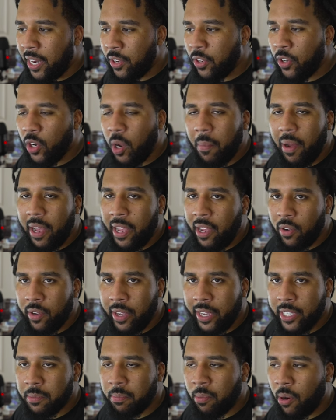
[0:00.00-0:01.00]
and you know my
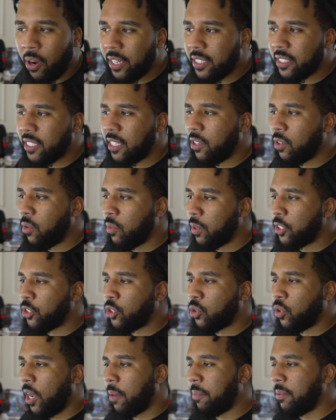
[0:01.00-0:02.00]
Hellcat's bright as hell with the
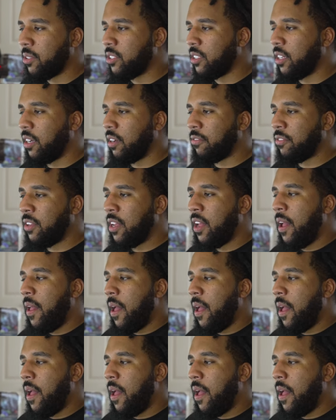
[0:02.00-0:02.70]
stripe and stuff.